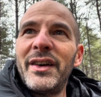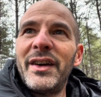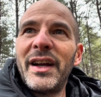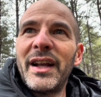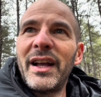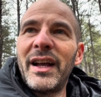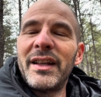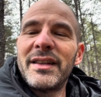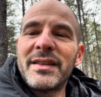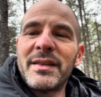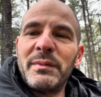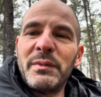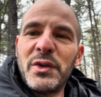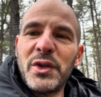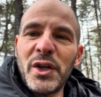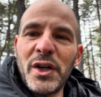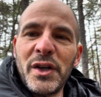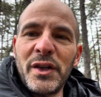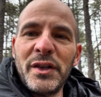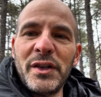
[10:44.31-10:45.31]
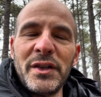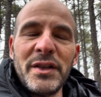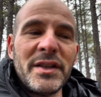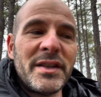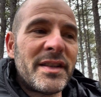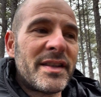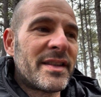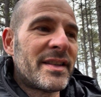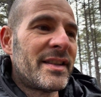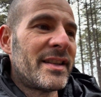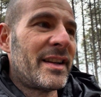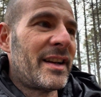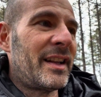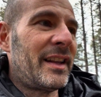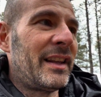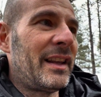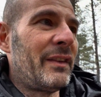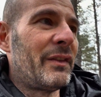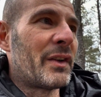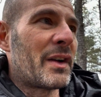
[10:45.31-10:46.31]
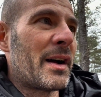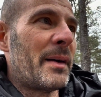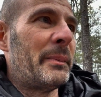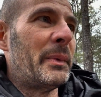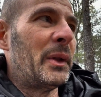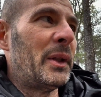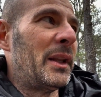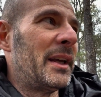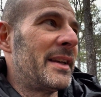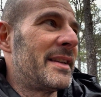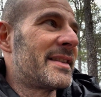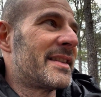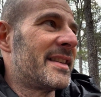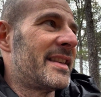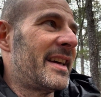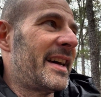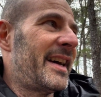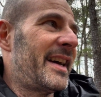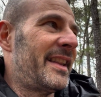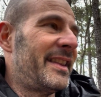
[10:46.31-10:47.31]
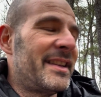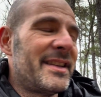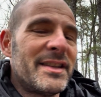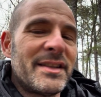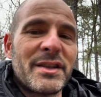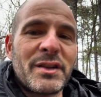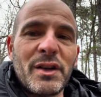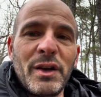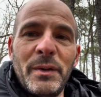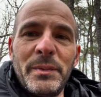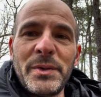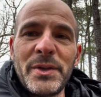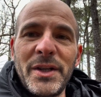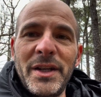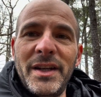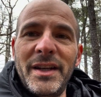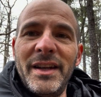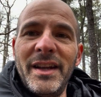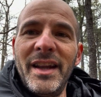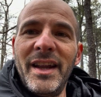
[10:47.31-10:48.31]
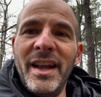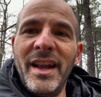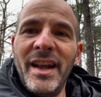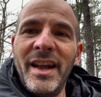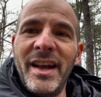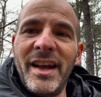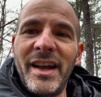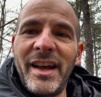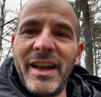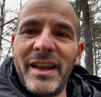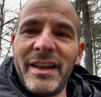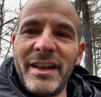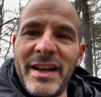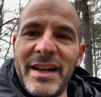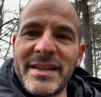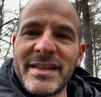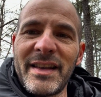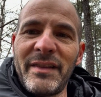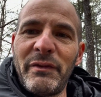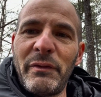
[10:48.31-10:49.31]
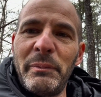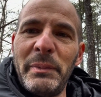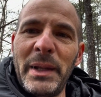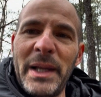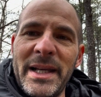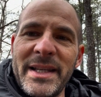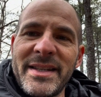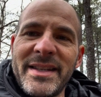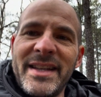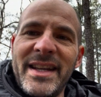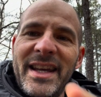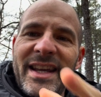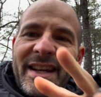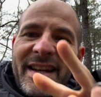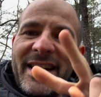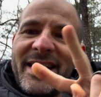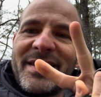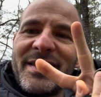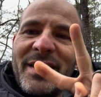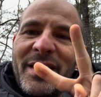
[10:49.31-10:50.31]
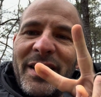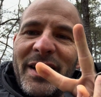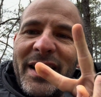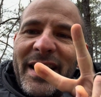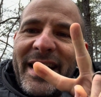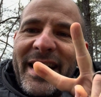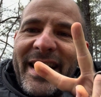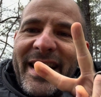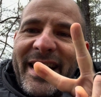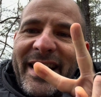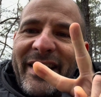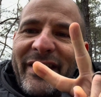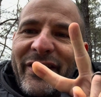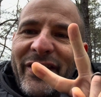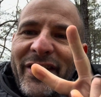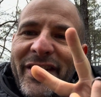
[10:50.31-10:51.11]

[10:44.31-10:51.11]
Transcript: I got some journals. I'll leave a couple links to that in the description. You guys have a blessed day, and that's all I have.